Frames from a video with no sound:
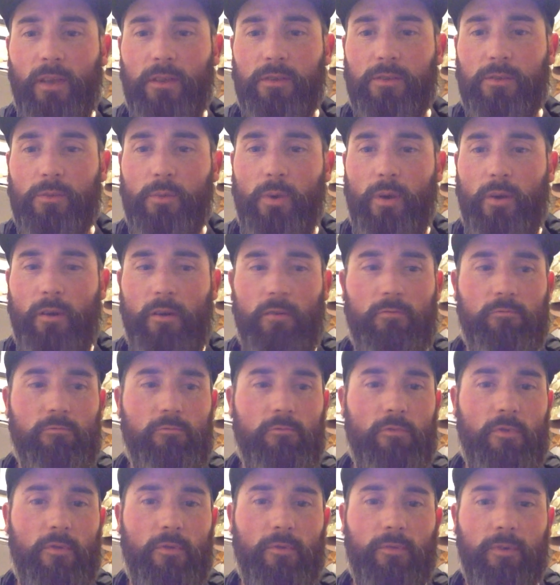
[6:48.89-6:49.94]
to where I
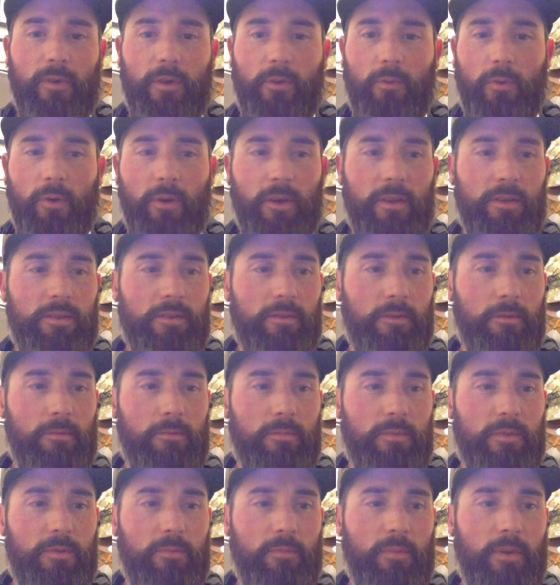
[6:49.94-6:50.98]
roughly want it
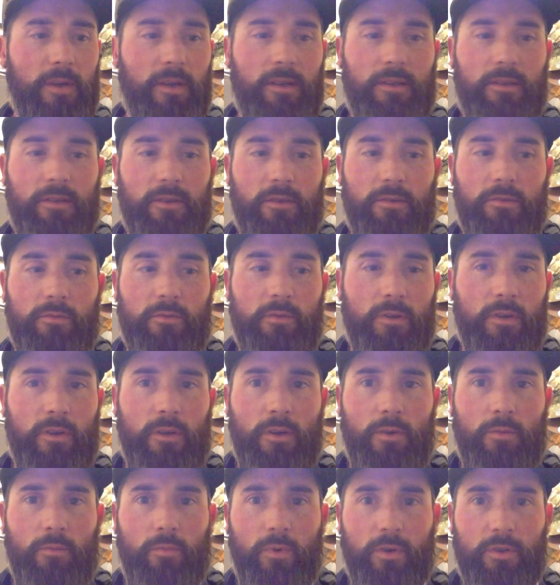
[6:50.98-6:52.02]
to be to,
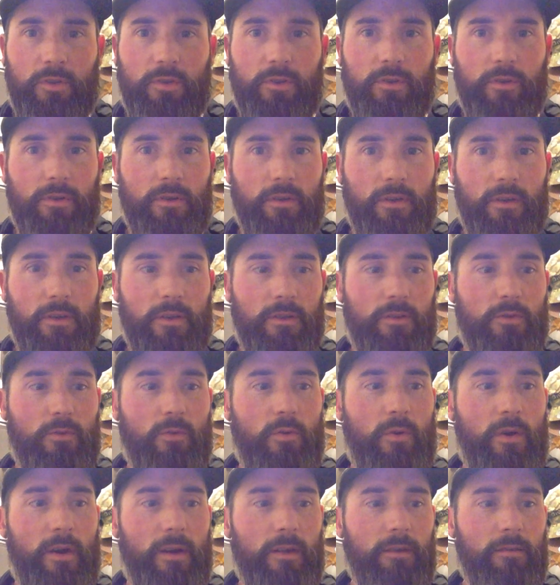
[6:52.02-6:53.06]
which is
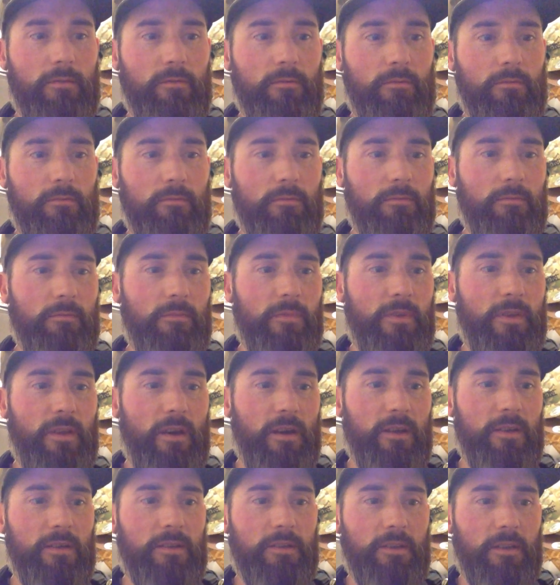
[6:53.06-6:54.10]
quite
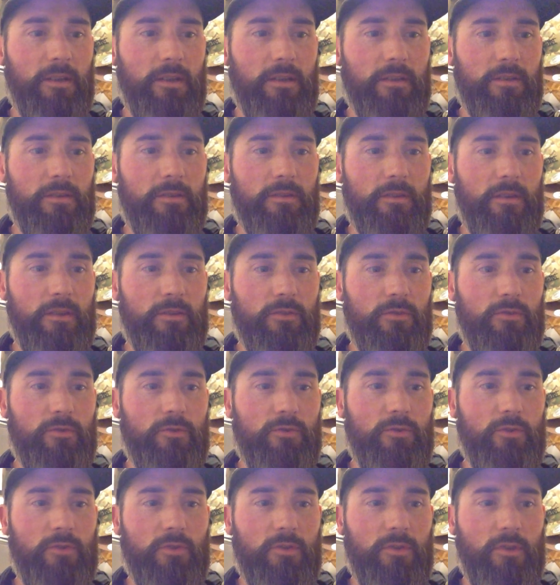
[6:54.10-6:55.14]
nice that it's
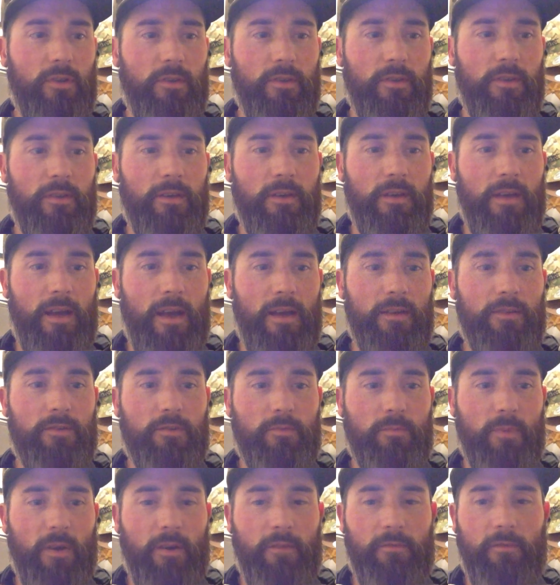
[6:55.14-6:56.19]
just on the edge
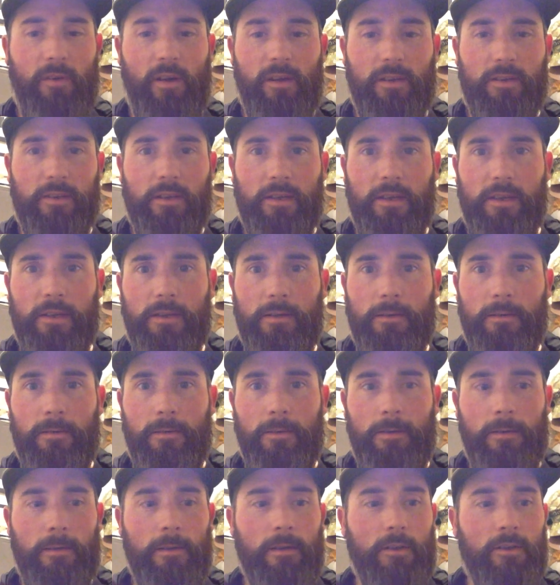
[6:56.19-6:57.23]
of my vise here.
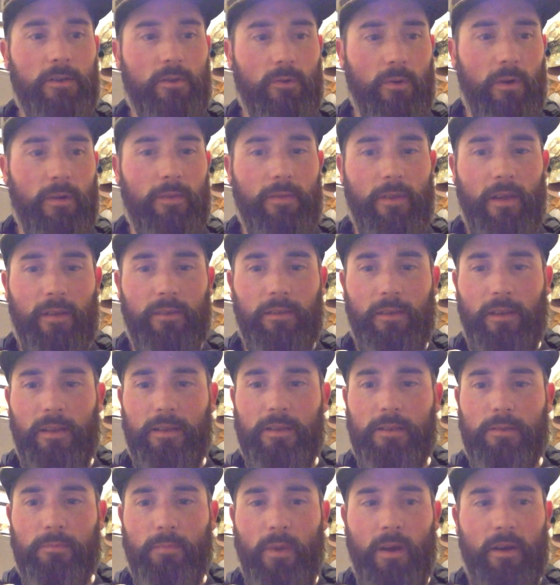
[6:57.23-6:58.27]
So
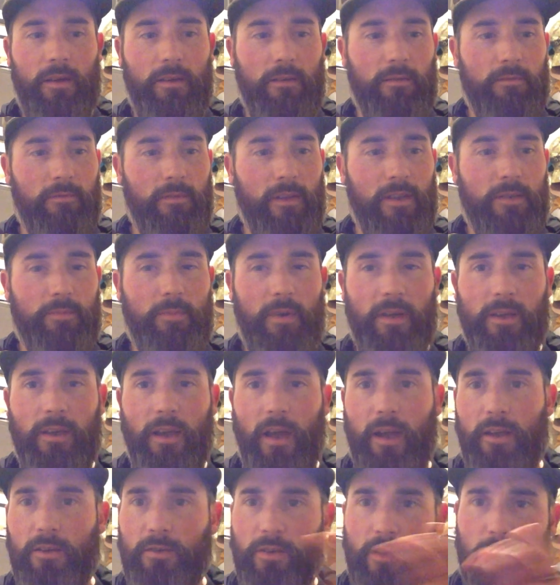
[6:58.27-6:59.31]
that's my
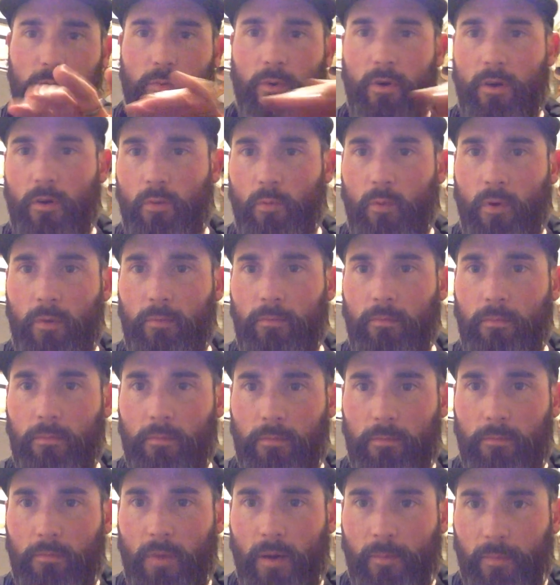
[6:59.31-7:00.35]
gauge. That's where I want
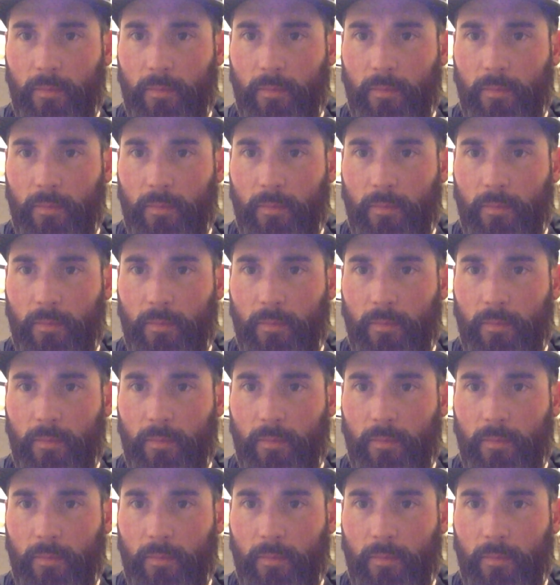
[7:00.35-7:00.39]
my